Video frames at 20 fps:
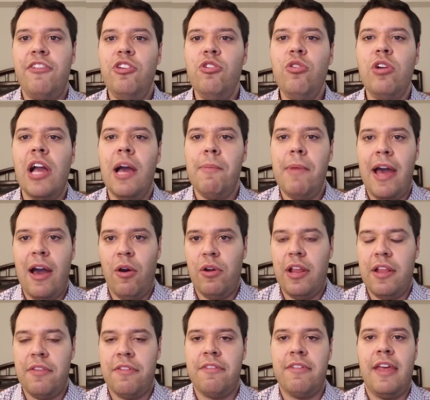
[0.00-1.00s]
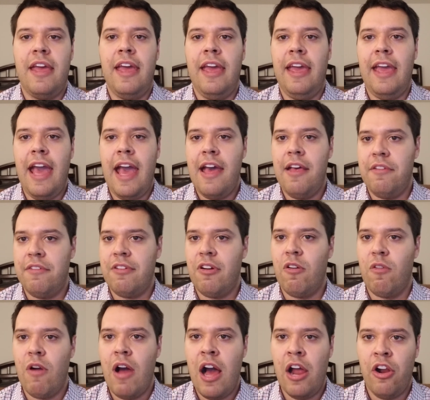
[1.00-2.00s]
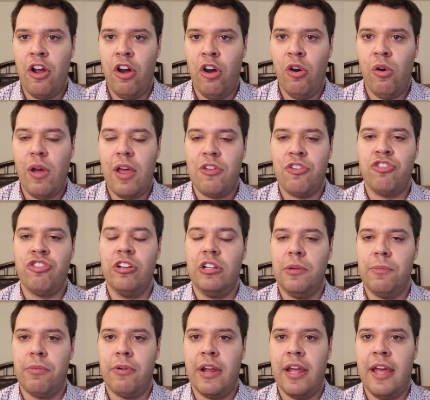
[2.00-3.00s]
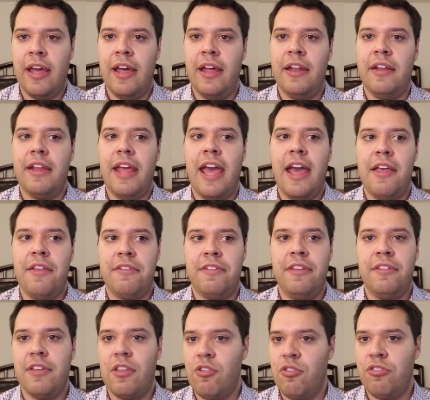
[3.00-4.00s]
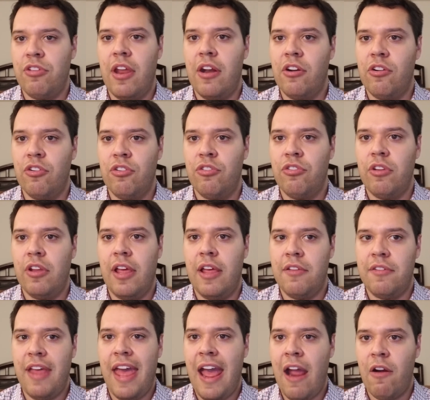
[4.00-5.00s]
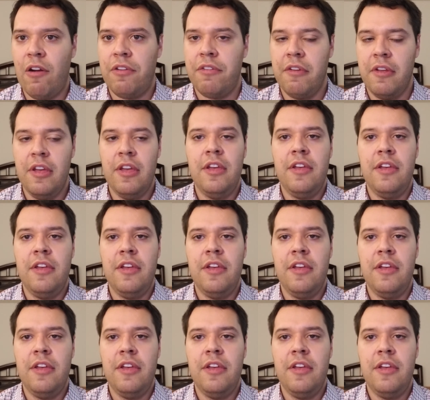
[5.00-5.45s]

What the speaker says: you come out and say, as Hirono, as Gillibrand, as these other senators, as Harris,